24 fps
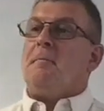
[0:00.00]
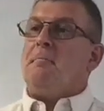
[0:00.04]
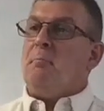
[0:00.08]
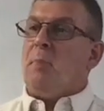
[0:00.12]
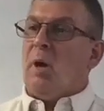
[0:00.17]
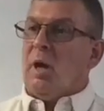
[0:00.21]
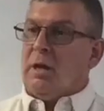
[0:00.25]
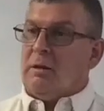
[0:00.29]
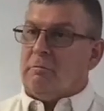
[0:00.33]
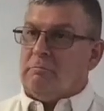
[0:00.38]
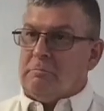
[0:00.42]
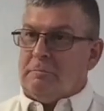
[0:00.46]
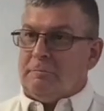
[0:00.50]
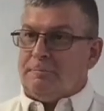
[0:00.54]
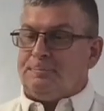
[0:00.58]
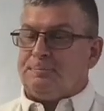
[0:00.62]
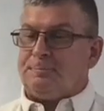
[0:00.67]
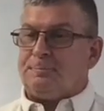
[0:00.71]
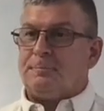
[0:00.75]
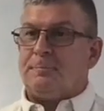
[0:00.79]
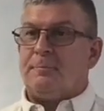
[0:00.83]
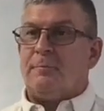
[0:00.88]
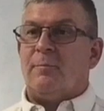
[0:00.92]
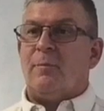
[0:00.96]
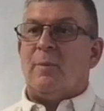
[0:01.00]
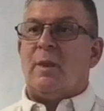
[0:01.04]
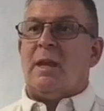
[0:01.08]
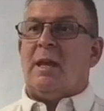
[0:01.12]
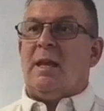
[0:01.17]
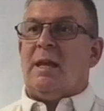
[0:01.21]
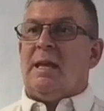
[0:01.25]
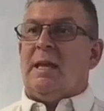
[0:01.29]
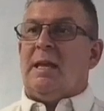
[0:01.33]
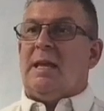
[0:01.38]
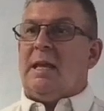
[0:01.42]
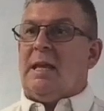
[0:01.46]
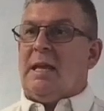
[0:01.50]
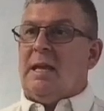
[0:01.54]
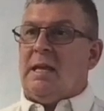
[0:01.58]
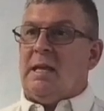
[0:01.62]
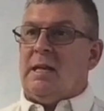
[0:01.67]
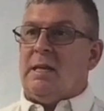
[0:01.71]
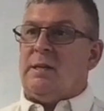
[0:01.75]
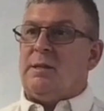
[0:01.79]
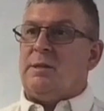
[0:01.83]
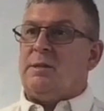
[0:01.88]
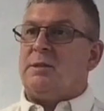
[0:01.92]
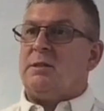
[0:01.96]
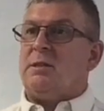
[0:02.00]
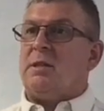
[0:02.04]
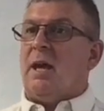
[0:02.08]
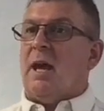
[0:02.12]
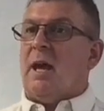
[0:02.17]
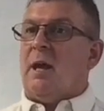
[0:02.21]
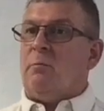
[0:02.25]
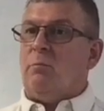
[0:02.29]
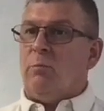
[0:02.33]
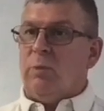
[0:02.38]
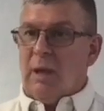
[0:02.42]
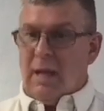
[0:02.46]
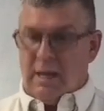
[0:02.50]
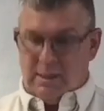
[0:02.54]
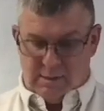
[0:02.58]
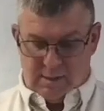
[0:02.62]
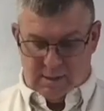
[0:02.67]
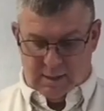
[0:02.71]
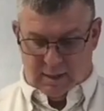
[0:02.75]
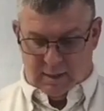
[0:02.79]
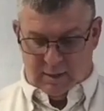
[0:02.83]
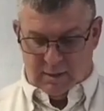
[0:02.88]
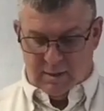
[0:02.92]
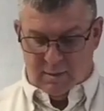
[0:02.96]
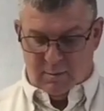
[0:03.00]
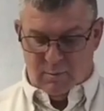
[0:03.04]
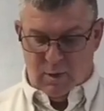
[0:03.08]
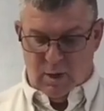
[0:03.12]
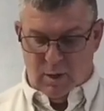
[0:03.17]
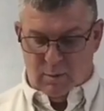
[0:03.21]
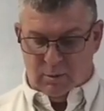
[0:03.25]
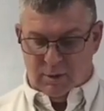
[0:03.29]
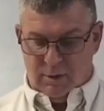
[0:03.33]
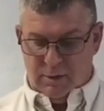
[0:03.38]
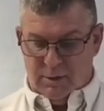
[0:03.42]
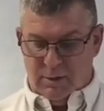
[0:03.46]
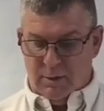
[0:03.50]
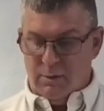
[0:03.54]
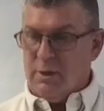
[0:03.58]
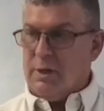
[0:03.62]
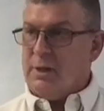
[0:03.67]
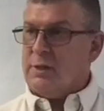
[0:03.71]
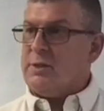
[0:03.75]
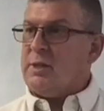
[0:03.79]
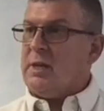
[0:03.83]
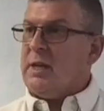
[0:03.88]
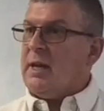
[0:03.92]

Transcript: But it is a blessing to be able to do this.